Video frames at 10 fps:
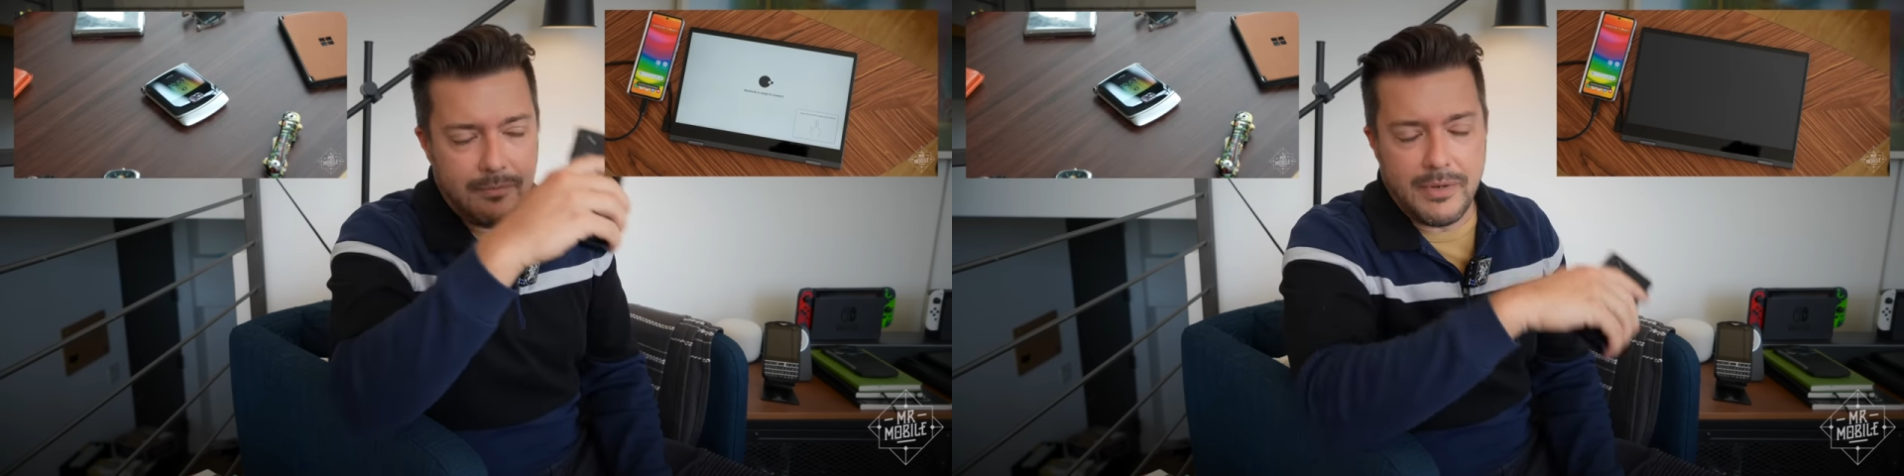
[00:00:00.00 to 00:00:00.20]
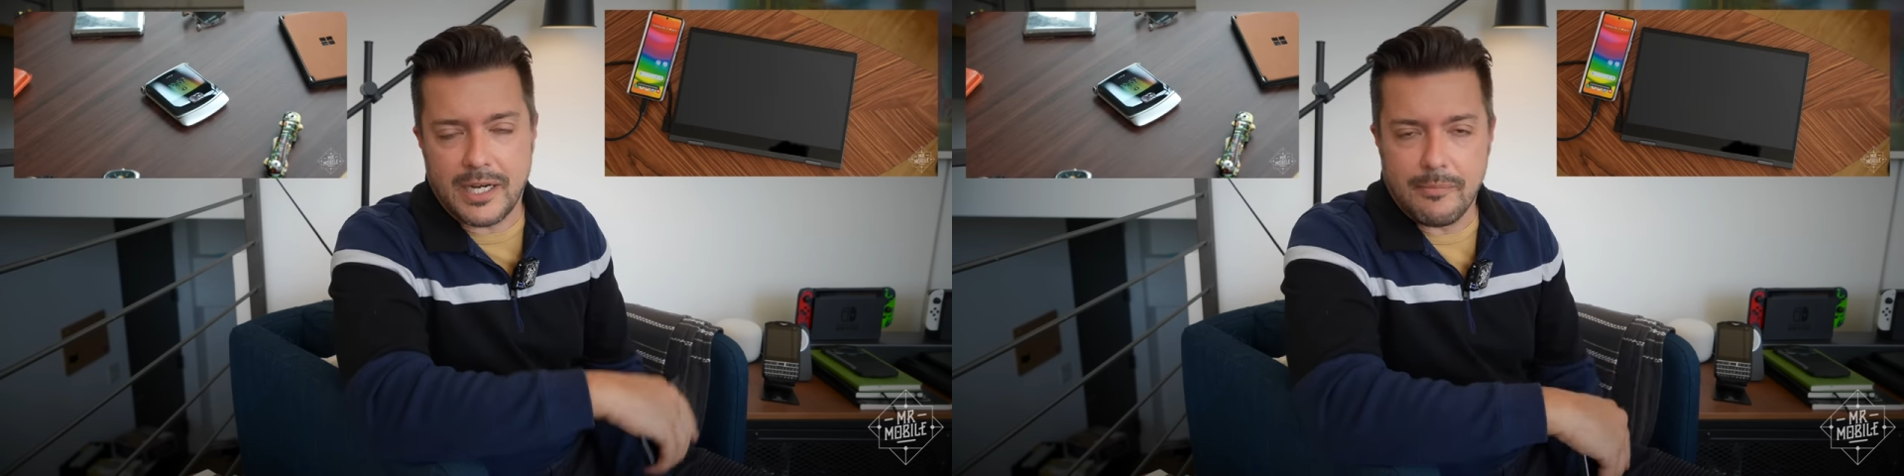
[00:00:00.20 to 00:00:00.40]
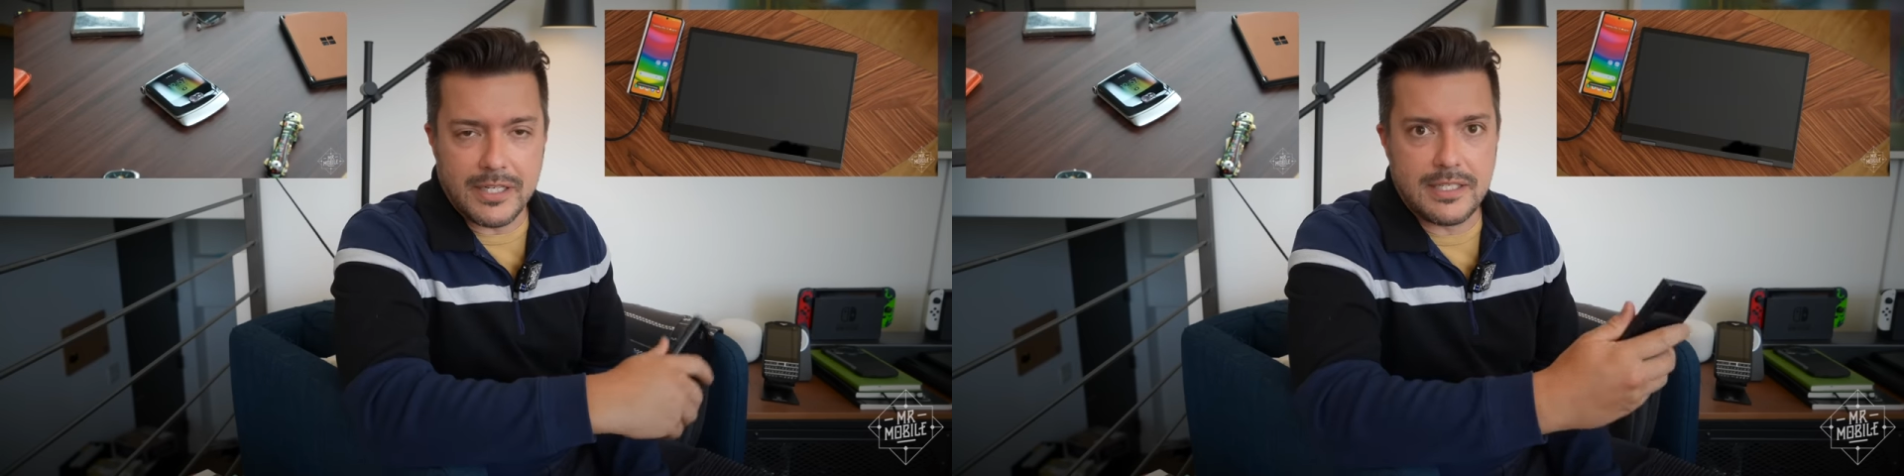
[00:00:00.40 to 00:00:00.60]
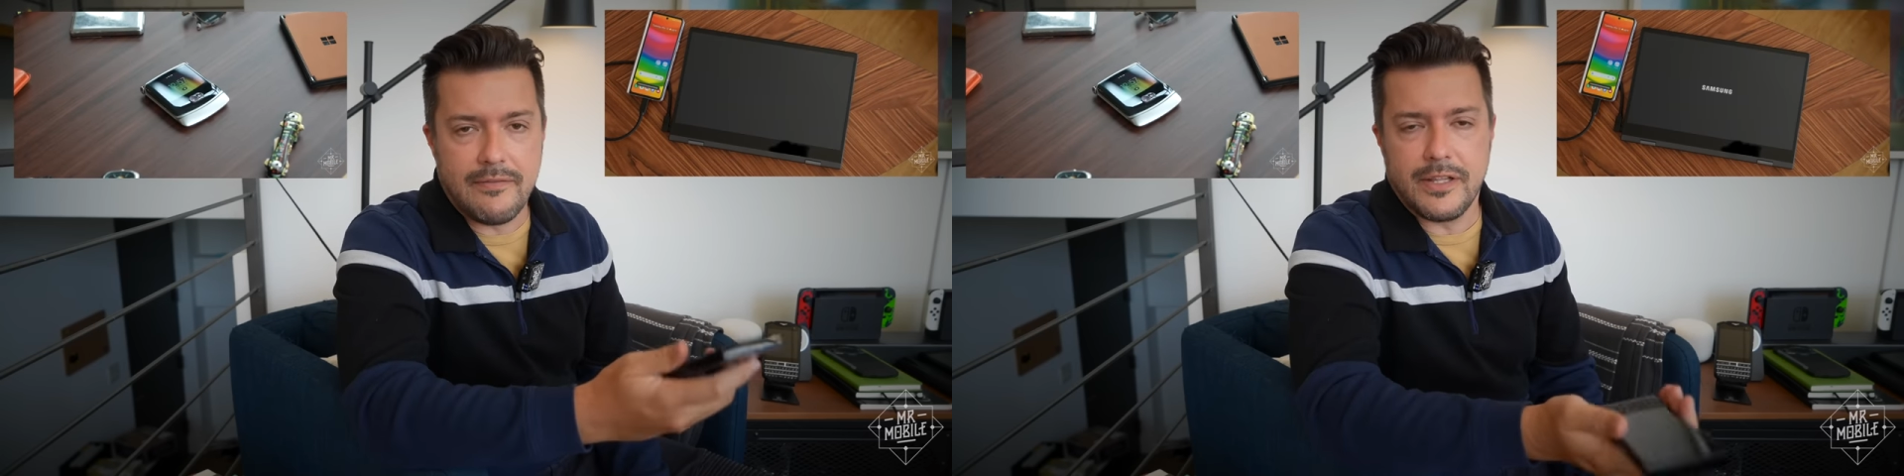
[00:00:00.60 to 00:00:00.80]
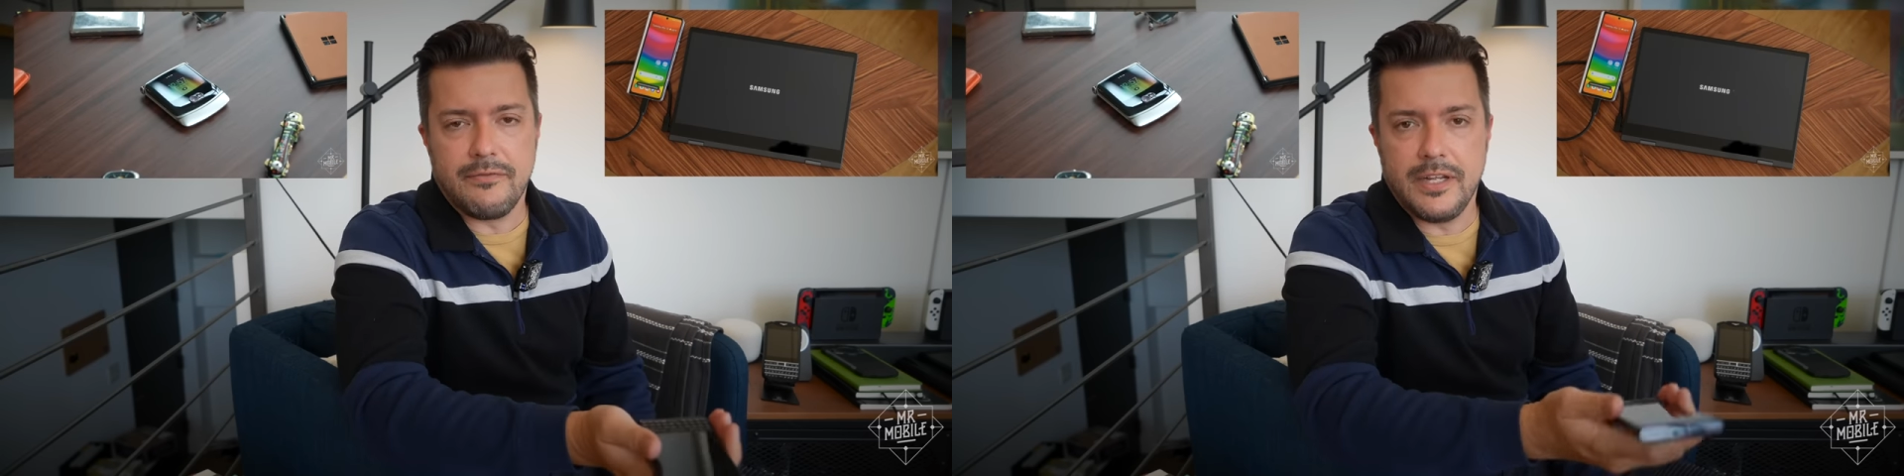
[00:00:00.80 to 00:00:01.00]
making my
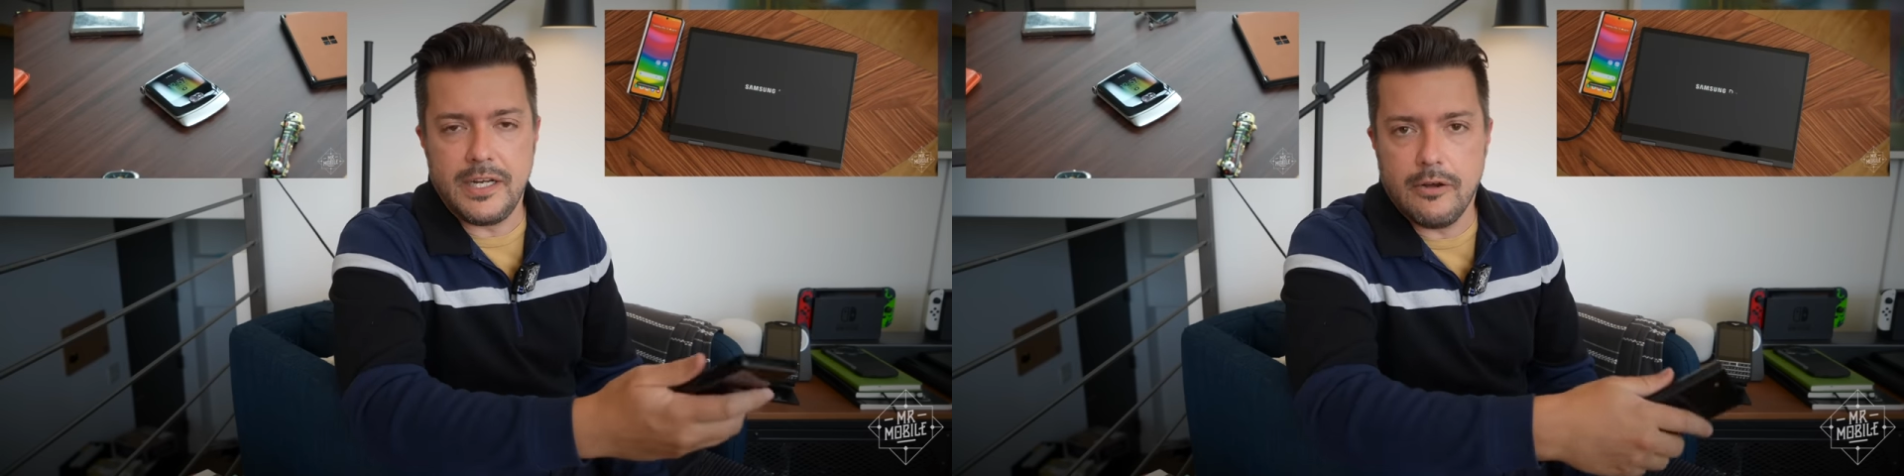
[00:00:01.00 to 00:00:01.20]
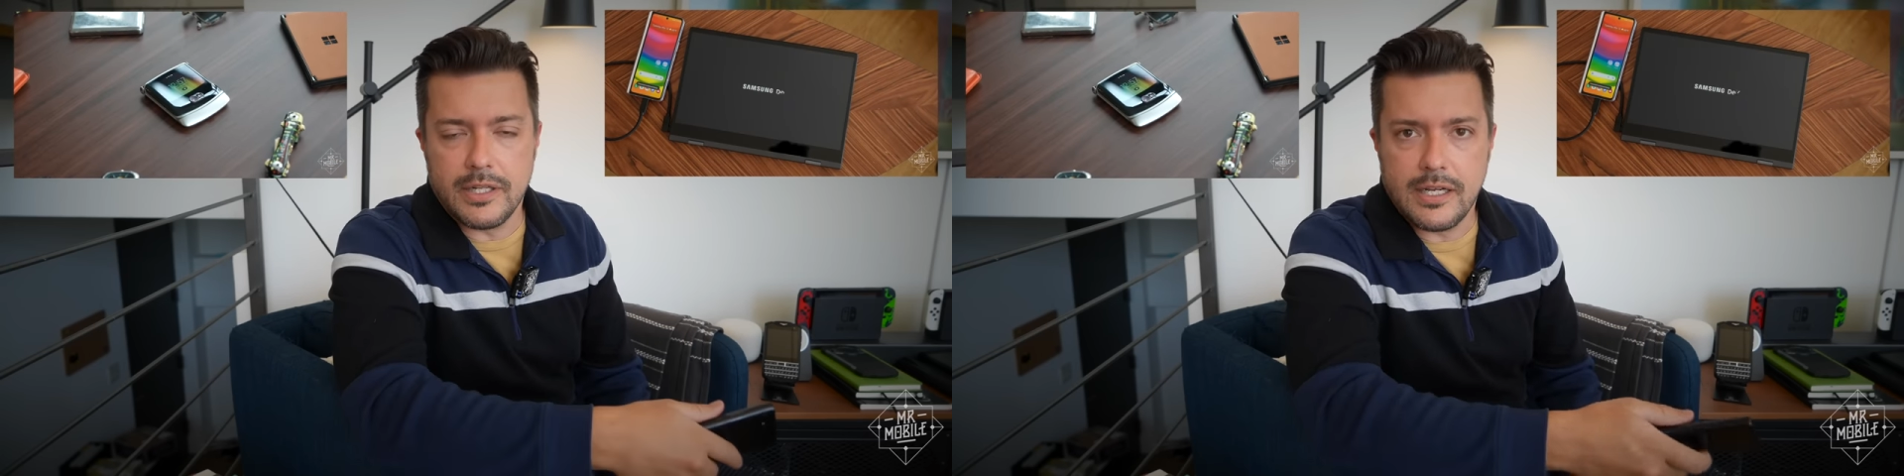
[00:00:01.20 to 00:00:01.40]
seventh video